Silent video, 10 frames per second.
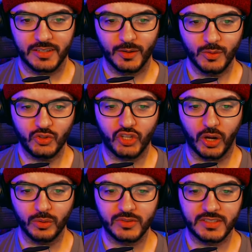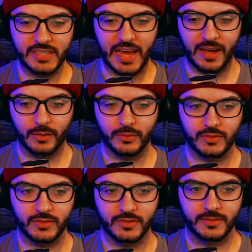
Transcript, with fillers: Who chose this house?